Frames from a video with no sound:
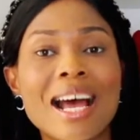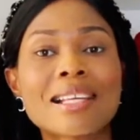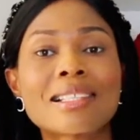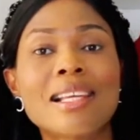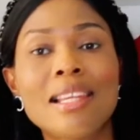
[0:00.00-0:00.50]

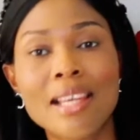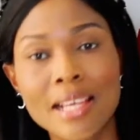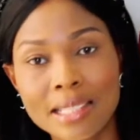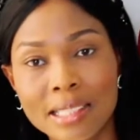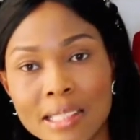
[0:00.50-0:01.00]
as a
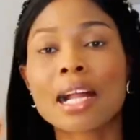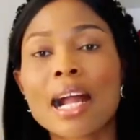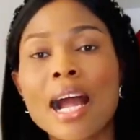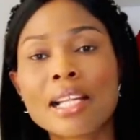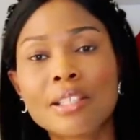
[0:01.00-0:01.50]
lady
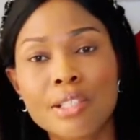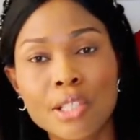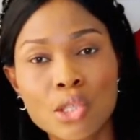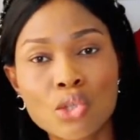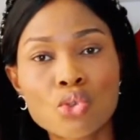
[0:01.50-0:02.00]
can
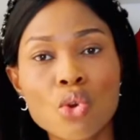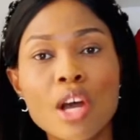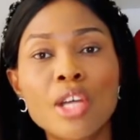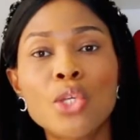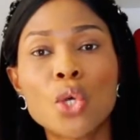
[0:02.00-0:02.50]

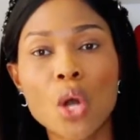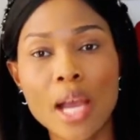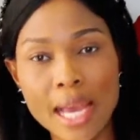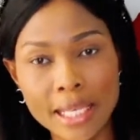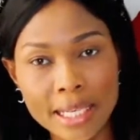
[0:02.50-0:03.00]
destroy
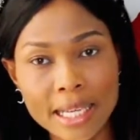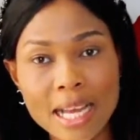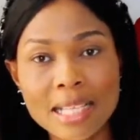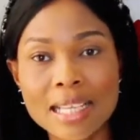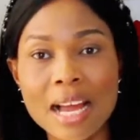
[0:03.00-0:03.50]
your
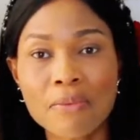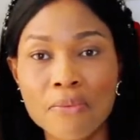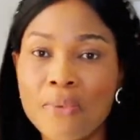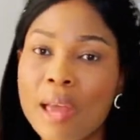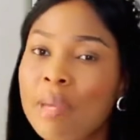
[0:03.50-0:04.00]
elegance and
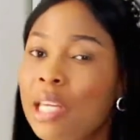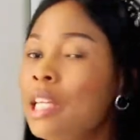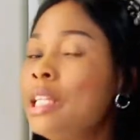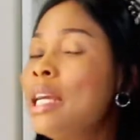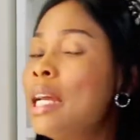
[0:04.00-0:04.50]

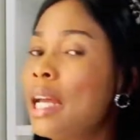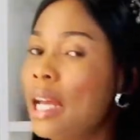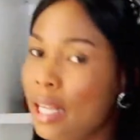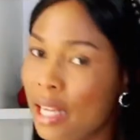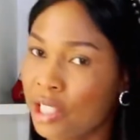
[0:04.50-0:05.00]
feminine
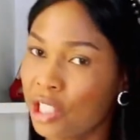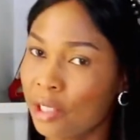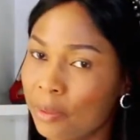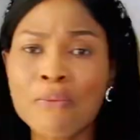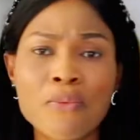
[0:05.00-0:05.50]

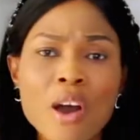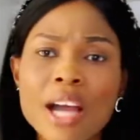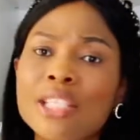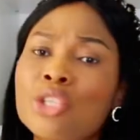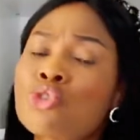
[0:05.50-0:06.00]
energy.
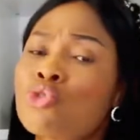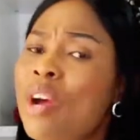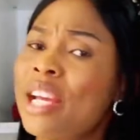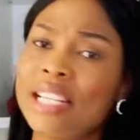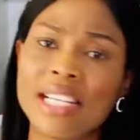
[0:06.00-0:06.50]
Avoid
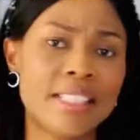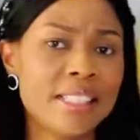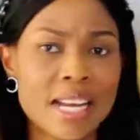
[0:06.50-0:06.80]
trending